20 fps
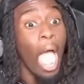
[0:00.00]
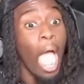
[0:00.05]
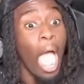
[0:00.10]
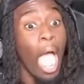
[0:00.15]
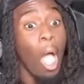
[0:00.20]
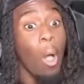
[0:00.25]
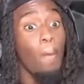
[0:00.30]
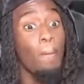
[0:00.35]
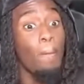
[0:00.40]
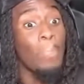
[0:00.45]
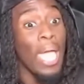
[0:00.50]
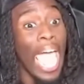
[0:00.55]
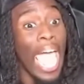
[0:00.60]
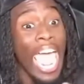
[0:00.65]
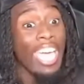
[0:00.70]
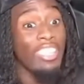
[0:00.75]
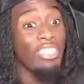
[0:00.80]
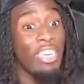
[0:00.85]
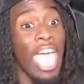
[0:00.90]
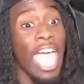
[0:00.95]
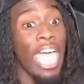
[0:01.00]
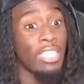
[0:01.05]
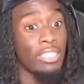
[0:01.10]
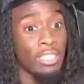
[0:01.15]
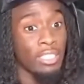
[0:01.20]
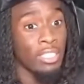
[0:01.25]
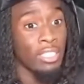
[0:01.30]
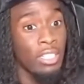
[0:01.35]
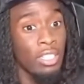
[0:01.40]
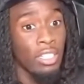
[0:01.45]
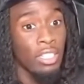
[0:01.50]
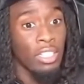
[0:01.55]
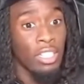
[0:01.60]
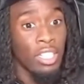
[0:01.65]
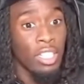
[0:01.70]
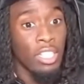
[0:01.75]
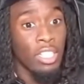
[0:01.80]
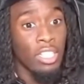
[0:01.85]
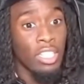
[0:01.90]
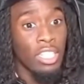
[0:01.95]
Bag that.
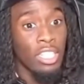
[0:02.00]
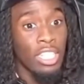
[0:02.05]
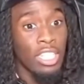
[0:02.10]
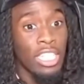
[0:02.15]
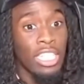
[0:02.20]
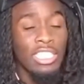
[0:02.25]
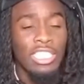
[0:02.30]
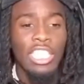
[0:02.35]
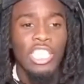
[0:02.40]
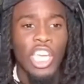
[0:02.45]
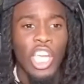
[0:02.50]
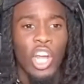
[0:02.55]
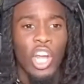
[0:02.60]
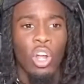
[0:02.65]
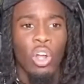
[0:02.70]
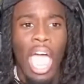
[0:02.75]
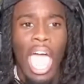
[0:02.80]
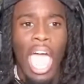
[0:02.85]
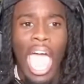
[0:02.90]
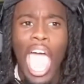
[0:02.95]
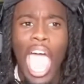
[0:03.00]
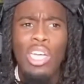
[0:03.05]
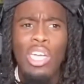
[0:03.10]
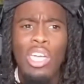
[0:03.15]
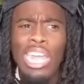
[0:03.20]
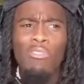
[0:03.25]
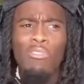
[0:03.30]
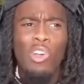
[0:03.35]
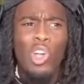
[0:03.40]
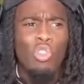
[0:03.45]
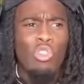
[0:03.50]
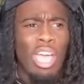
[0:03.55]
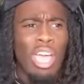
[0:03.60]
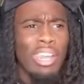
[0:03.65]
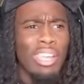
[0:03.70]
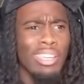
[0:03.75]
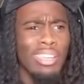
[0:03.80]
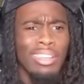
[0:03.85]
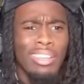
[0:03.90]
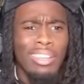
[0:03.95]
Sit there. How can I regret
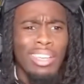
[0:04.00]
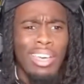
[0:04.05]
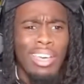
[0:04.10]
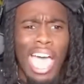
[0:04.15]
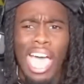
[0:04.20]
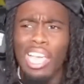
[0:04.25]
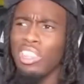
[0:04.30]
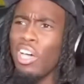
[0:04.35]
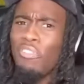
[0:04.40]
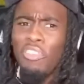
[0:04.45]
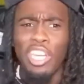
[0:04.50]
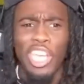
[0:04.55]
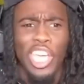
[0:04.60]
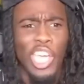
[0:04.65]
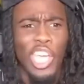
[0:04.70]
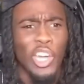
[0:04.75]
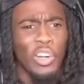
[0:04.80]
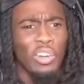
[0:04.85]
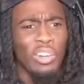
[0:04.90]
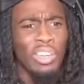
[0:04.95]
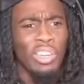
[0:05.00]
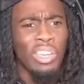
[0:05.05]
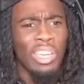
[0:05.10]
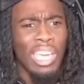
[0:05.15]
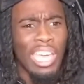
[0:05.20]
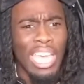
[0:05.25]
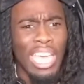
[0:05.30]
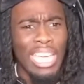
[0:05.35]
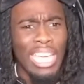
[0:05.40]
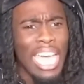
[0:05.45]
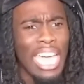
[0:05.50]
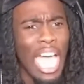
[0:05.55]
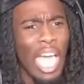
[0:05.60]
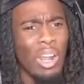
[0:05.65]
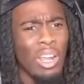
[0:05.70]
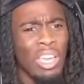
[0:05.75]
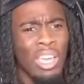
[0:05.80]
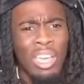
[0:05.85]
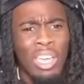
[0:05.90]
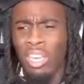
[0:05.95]
it? I love it here. And I
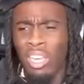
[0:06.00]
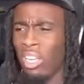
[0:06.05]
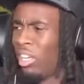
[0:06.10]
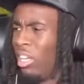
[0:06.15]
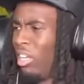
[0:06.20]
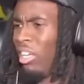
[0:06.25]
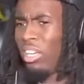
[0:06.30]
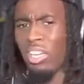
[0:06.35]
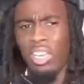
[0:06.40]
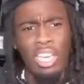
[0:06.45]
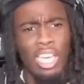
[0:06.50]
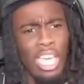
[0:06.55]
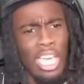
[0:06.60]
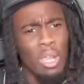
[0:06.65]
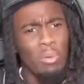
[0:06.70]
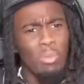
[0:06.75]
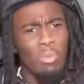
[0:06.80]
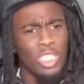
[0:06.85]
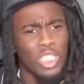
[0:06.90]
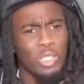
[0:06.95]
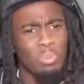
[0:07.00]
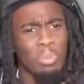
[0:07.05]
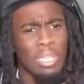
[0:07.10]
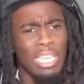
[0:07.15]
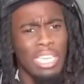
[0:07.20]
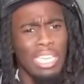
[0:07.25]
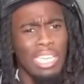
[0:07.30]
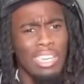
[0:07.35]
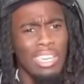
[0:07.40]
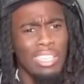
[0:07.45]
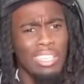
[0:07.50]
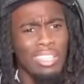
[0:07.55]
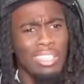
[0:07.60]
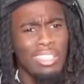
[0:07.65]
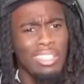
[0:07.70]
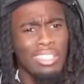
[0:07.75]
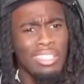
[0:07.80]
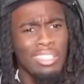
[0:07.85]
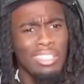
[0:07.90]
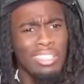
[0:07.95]
got... And I'm with speed?
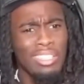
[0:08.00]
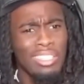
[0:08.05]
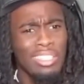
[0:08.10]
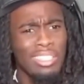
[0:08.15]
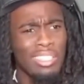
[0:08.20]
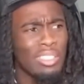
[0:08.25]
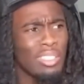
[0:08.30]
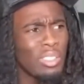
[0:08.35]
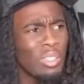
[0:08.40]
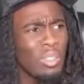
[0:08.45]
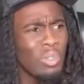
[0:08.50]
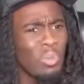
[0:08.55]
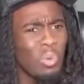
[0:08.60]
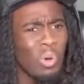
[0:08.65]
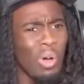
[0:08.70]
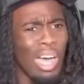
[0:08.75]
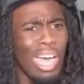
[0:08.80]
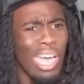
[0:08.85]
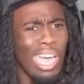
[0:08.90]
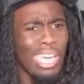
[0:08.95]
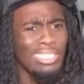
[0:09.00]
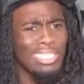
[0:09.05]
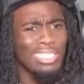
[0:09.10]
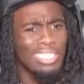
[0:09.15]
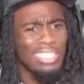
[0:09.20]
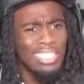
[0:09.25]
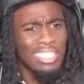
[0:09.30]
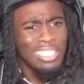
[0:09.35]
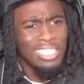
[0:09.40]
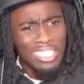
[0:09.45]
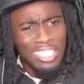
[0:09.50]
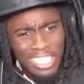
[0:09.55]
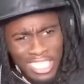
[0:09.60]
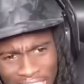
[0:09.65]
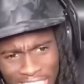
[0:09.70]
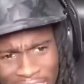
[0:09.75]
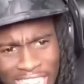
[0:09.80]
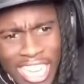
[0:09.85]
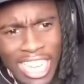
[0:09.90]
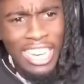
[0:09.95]
What?
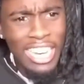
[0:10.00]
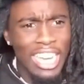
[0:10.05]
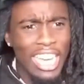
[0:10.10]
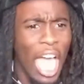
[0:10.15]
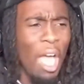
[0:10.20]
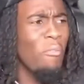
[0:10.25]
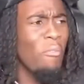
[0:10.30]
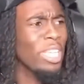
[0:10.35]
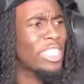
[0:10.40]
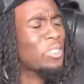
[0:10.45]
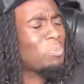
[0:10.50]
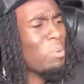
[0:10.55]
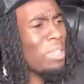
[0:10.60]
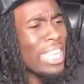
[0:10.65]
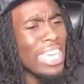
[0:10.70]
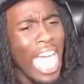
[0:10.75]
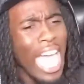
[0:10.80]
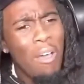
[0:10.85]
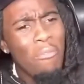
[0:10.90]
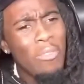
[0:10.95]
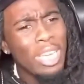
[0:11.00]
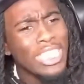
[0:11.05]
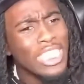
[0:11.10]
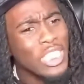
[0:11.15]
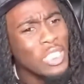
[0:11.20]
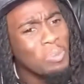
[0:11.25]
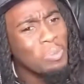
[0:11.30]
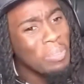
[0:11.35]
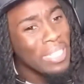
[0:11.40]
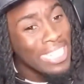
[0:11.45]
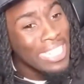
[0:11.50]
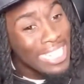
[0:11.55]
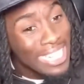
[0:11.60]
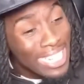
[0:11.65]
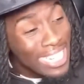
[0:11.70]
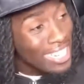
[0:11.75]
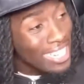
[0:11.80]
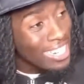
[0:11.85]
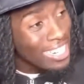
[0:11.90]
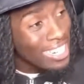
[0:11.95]
Nigga, I'm with, nigga, I'm with speed?